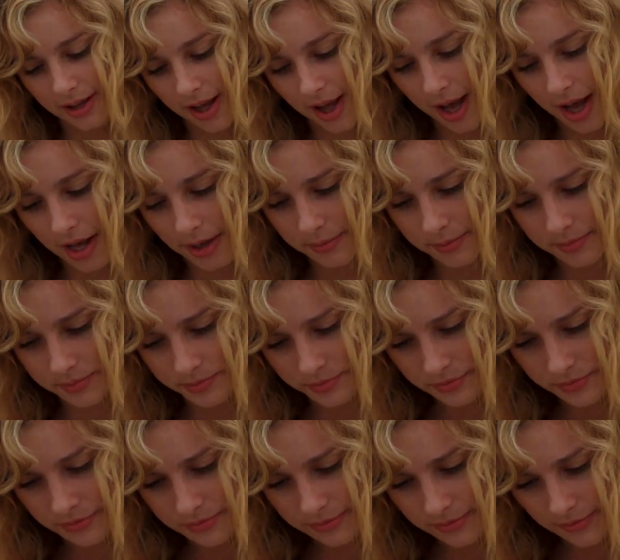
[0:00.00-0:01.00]
Um,
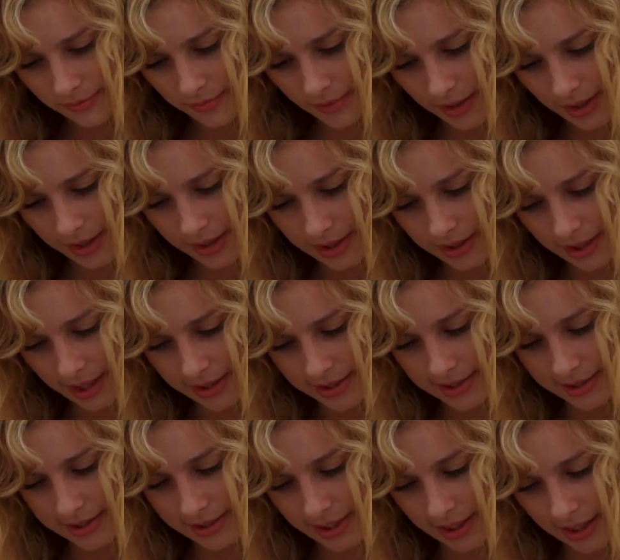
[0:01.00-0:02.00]

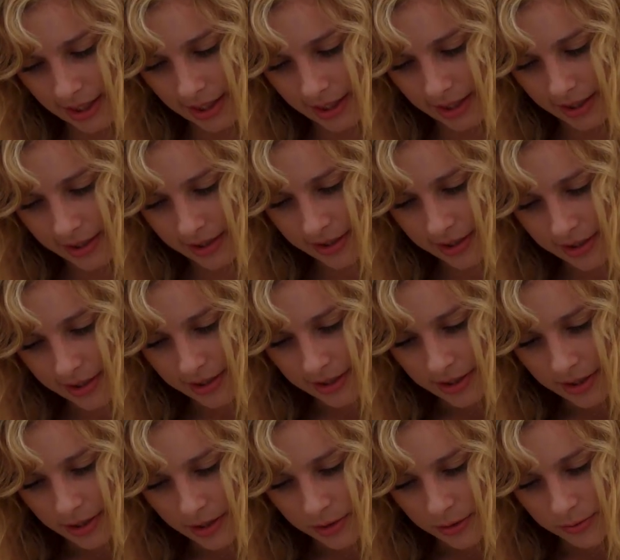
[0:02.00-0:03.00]
let's see
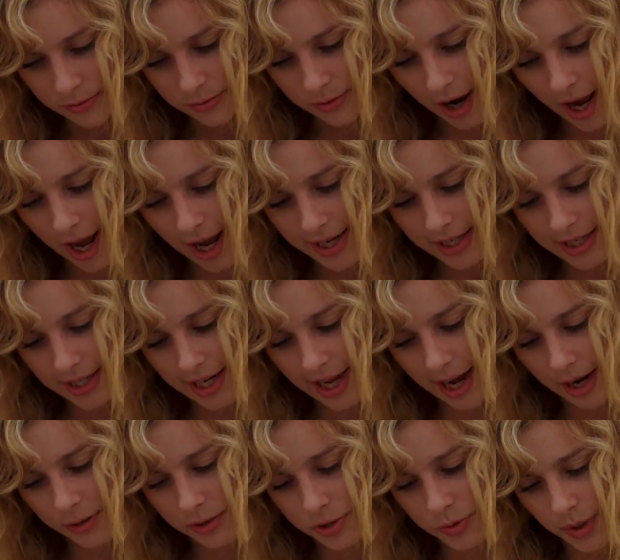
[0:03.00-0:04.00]
tweeted
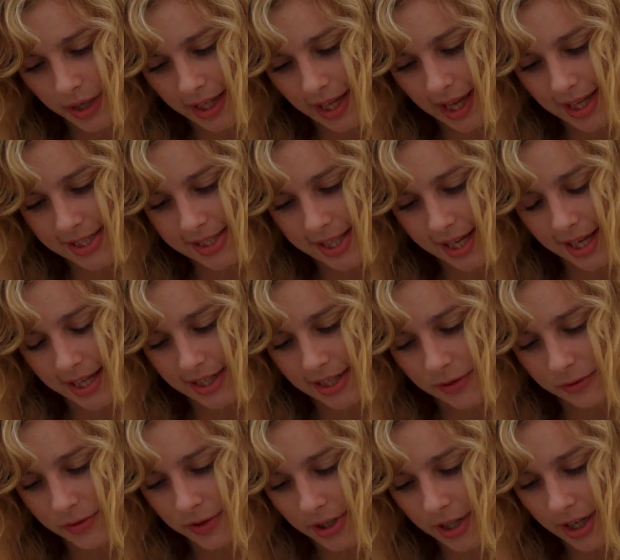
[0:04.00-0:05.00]
out 28 said,
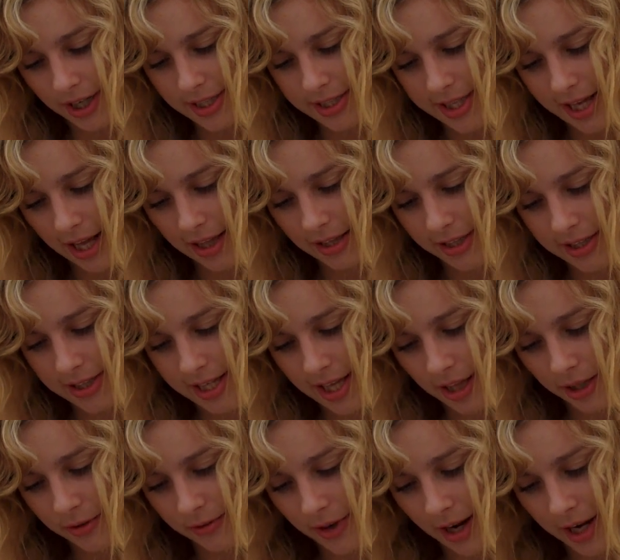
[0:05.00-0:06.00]
if you're going to tell it,
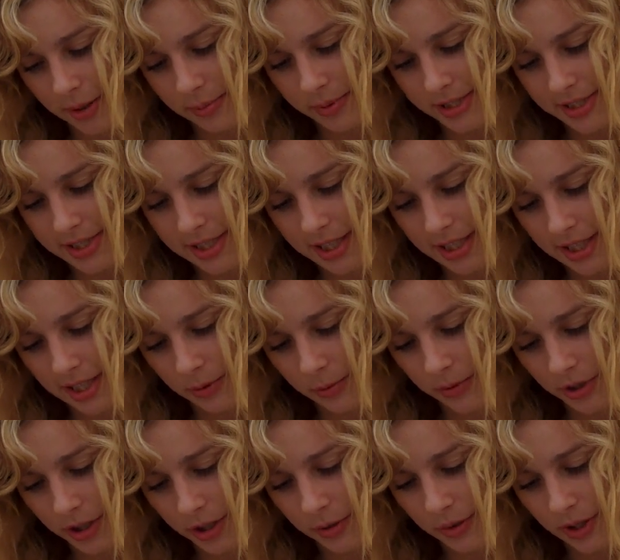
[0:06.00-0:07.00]
tell it right. But Dee Dee,
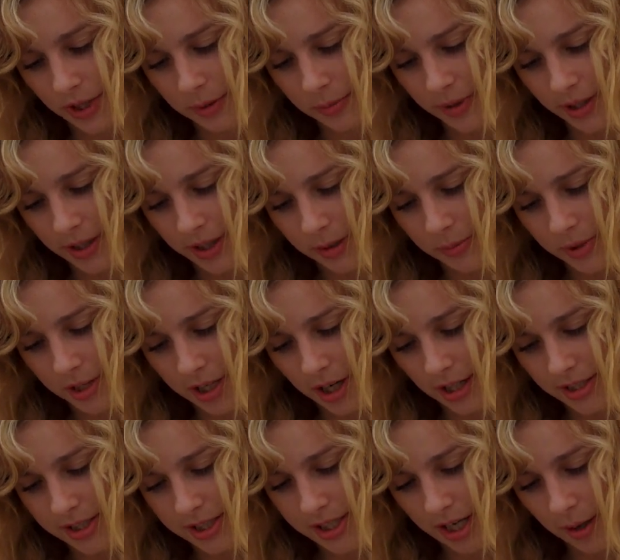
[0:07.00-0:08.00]
weren't you emailing me
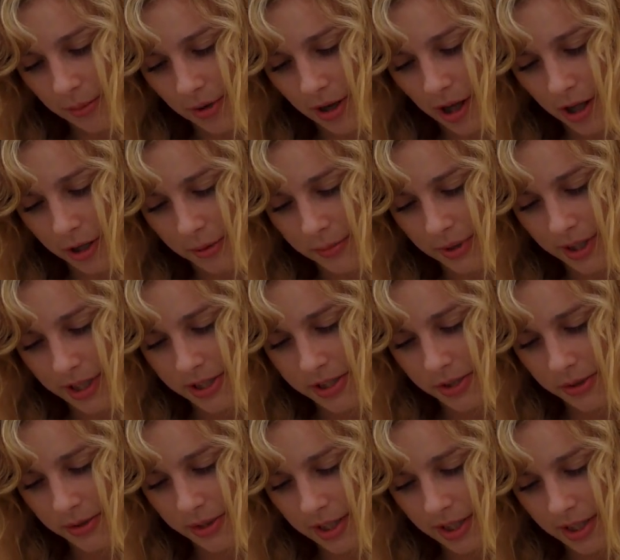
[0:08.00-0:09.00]
nonstop, calling me
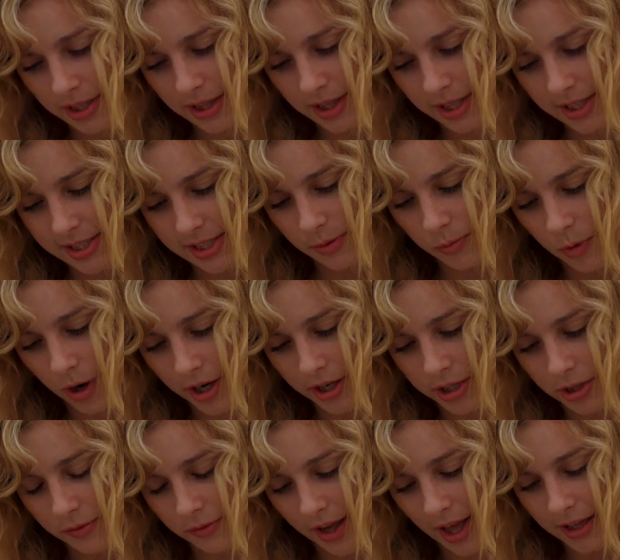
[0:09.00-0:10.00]
because you needed things and
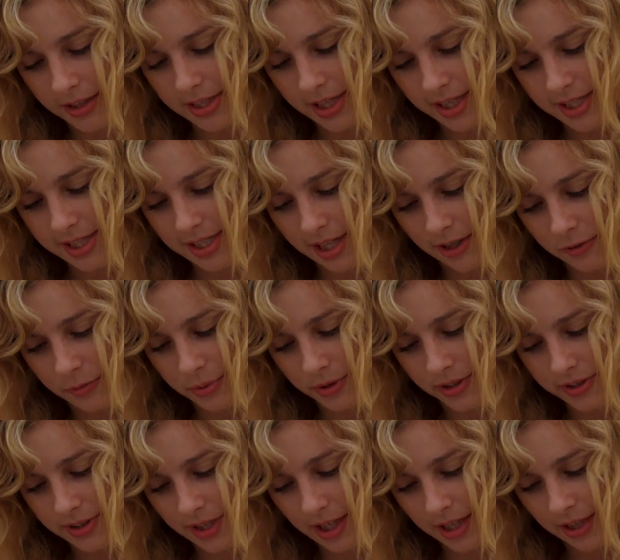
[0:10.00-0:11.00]
wanted your Valentine's gift,
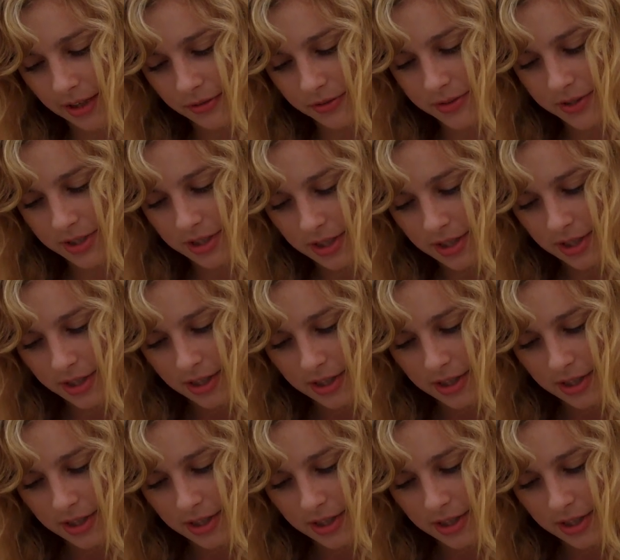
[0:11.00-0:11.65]
birthday gift?